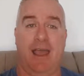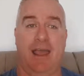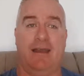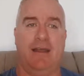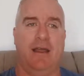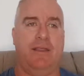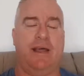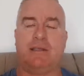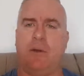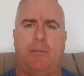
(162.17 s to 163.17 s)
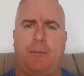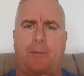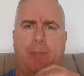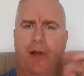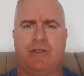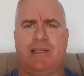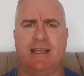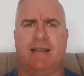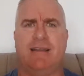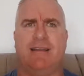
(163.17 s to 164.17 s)
And that's not
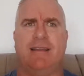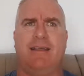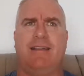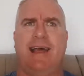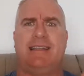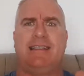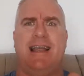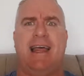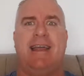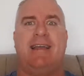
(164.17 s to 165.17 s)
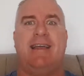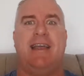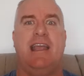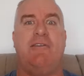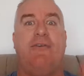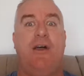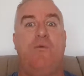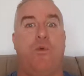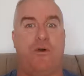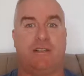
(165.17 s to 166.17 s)
boasting. That's saying if I
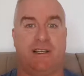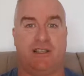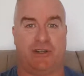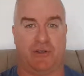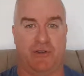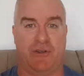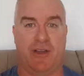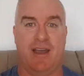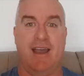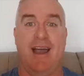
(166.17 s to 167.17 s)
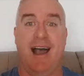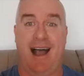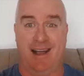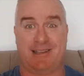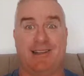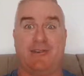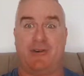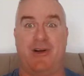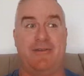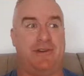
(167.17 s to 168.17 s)
wanted to hustle and
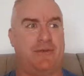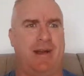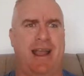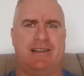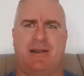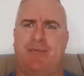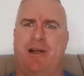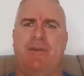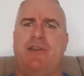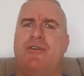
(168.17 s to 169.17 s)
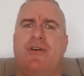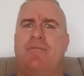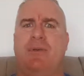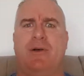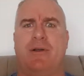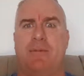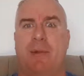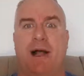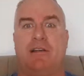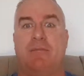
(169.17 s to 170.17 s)
grind for 20 hours, I probably could build a
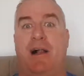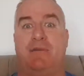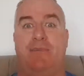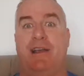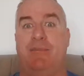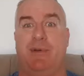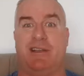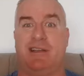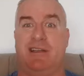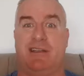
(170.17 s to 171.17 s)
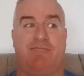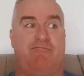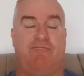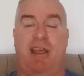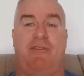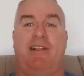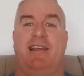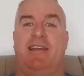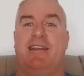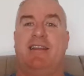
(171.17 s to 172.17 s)
much, much bigger business,
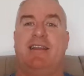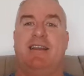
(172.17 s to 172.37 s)
definitely.